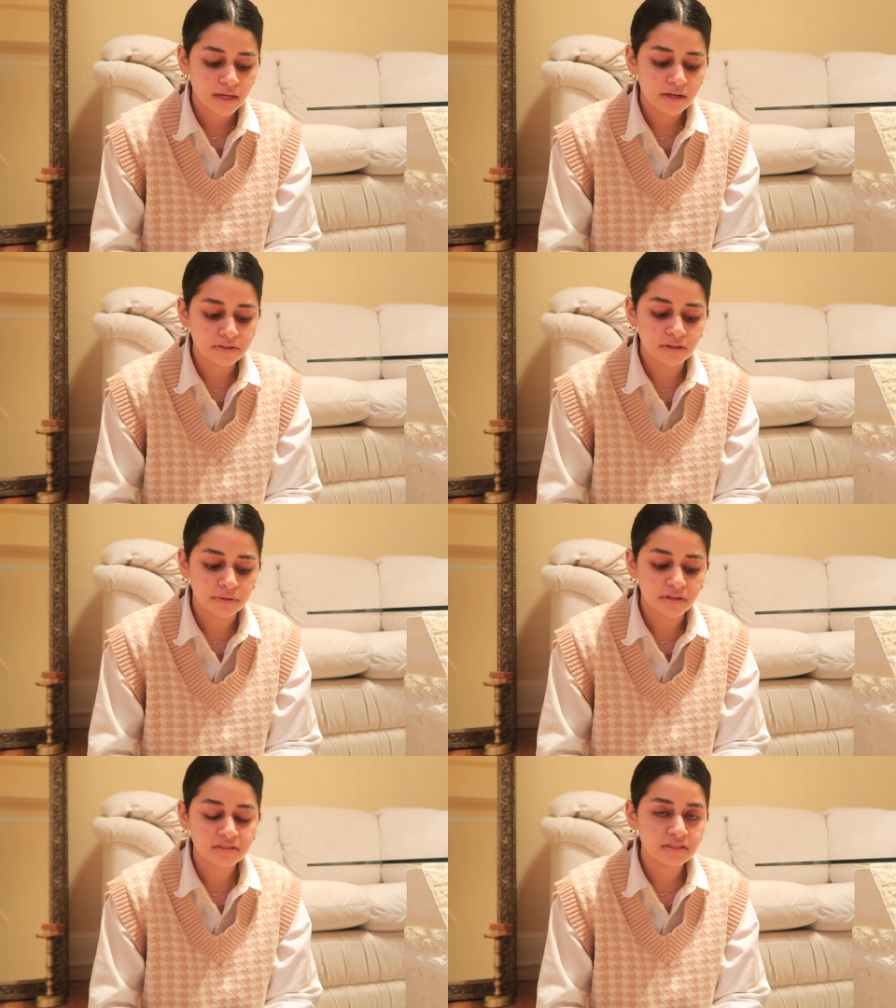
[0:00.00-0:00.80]
I don't
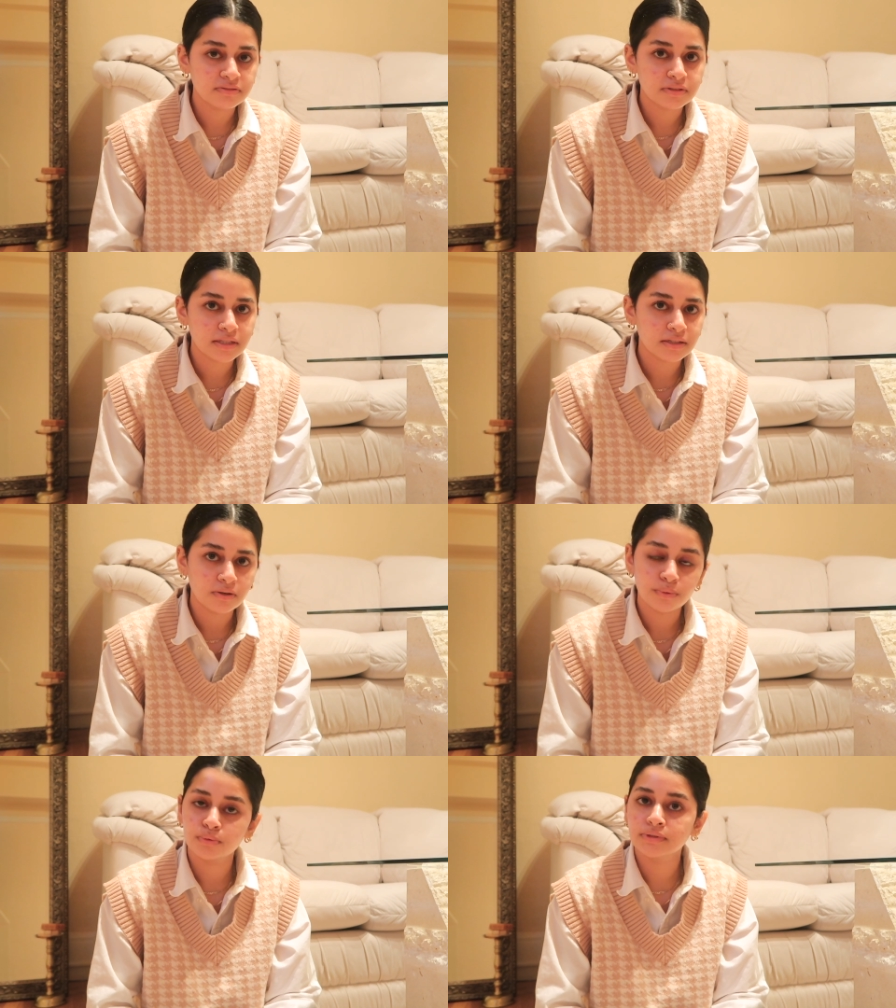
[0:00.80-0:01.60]
know. SF's like
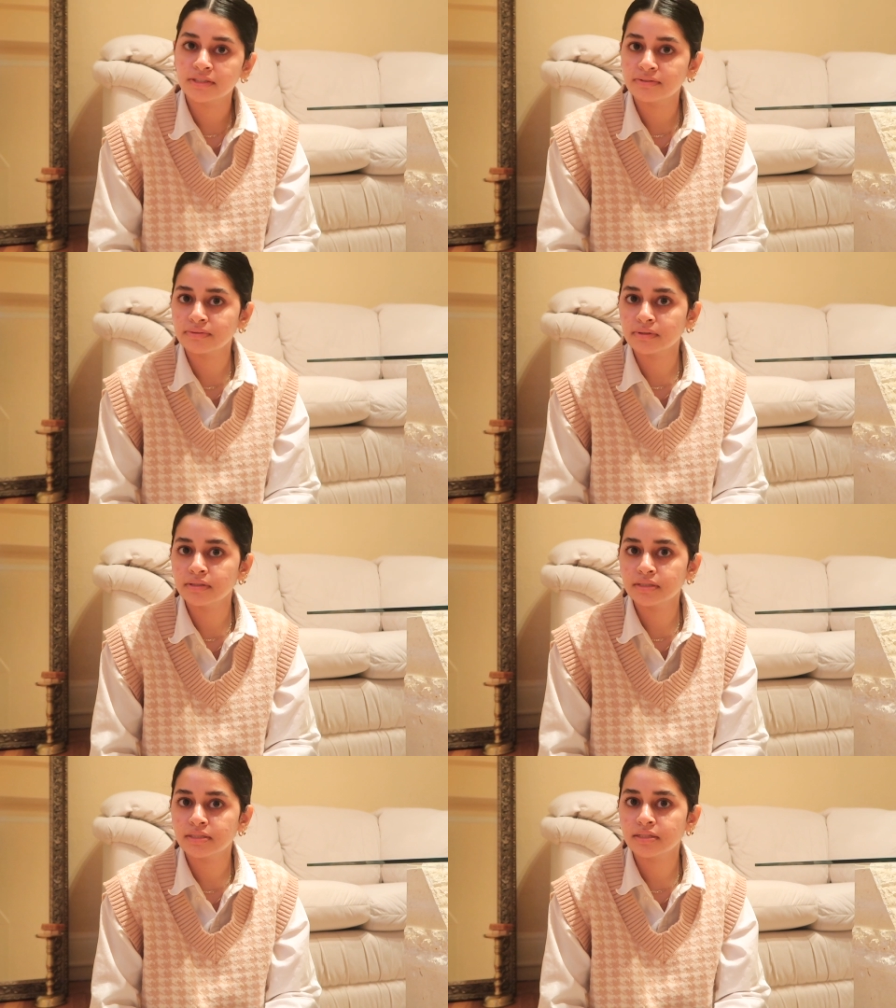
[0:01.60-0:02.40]
a whole
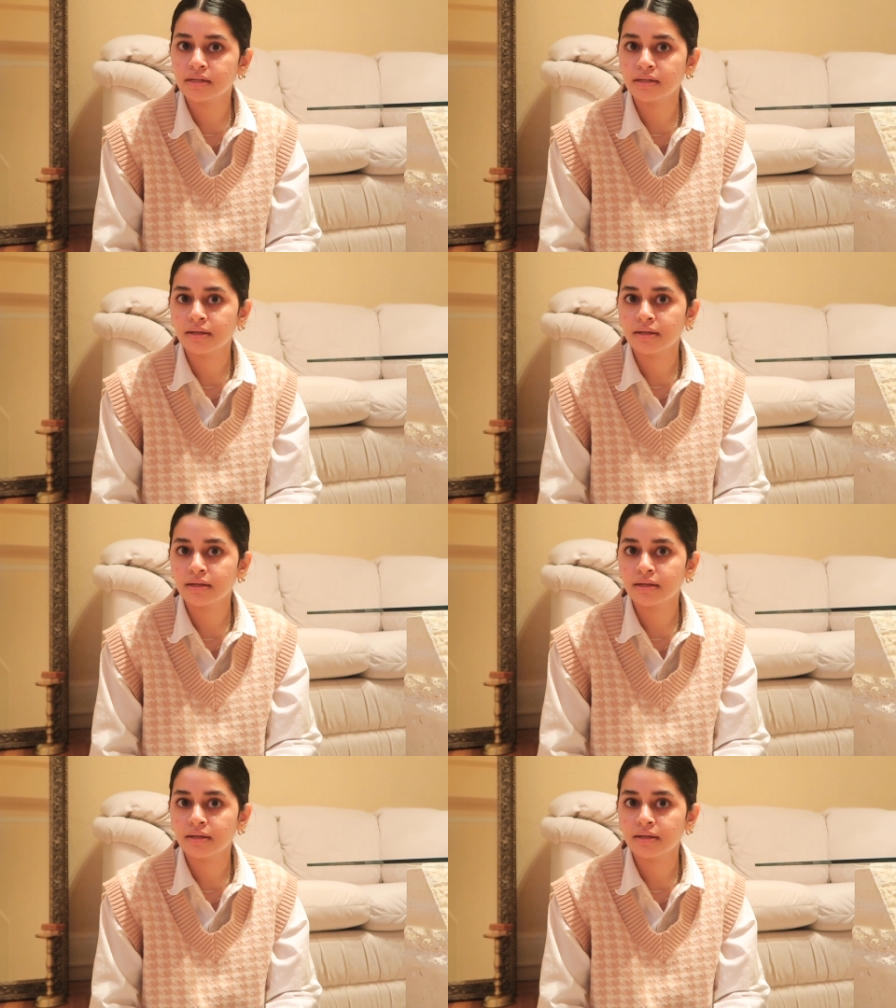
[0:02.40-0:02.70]
different